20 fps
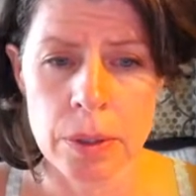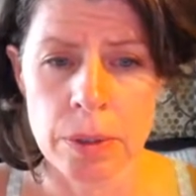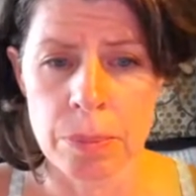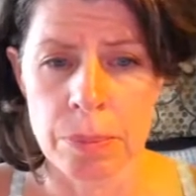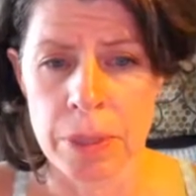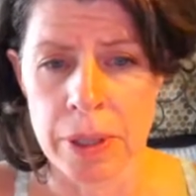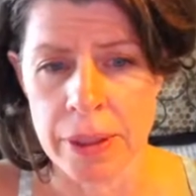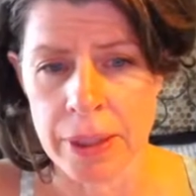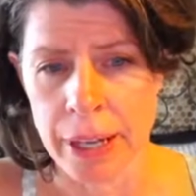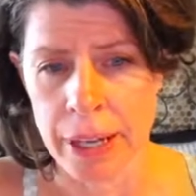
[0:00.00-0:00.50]

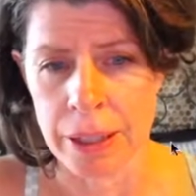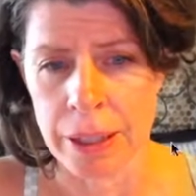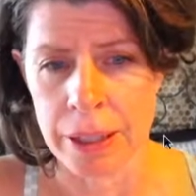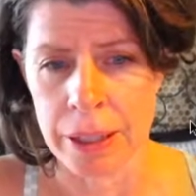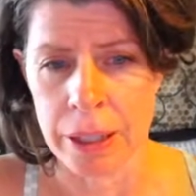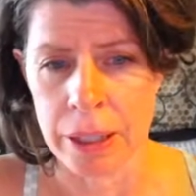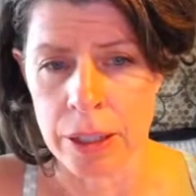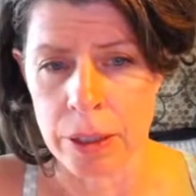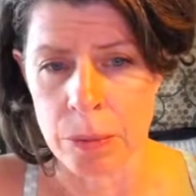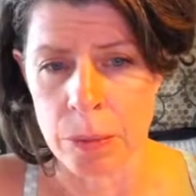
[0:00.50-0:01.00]
but that
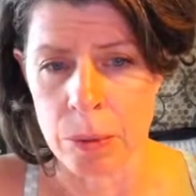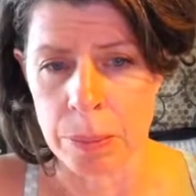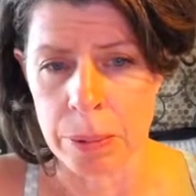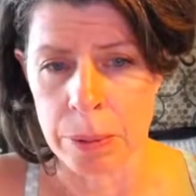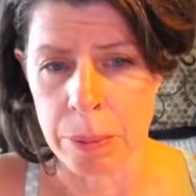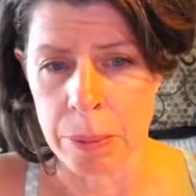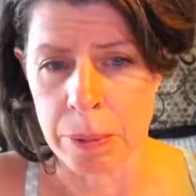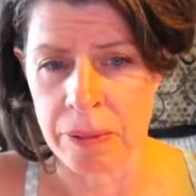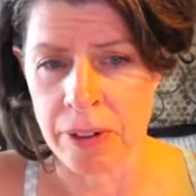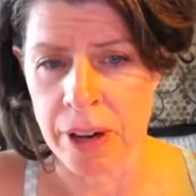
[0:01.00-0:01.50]
link will be
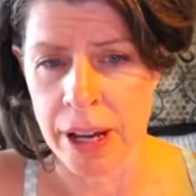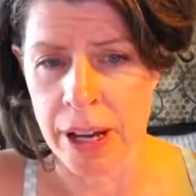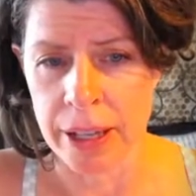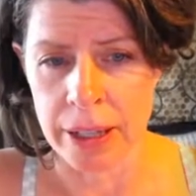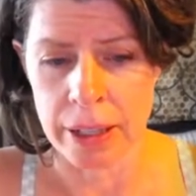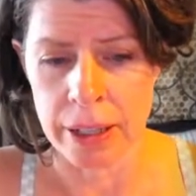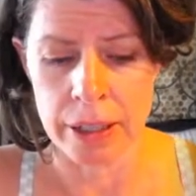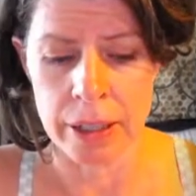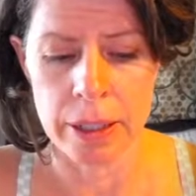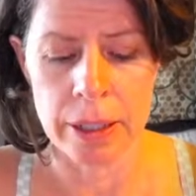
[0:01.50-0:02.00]

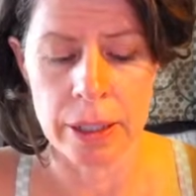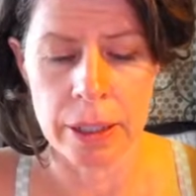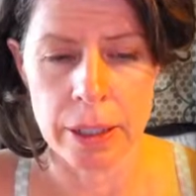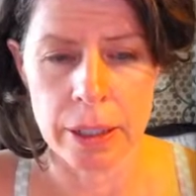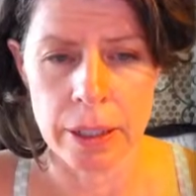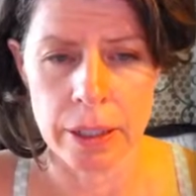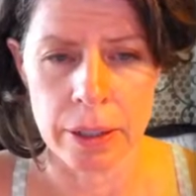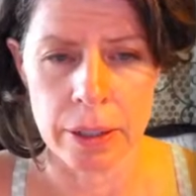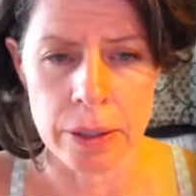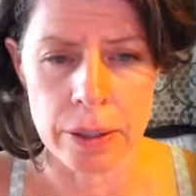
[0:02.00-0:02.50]
provided
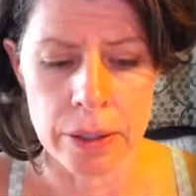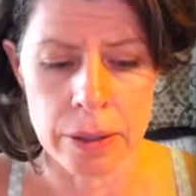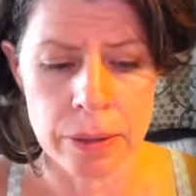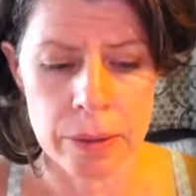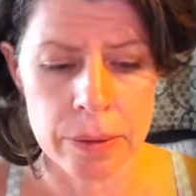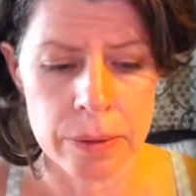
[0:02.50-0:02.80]
here.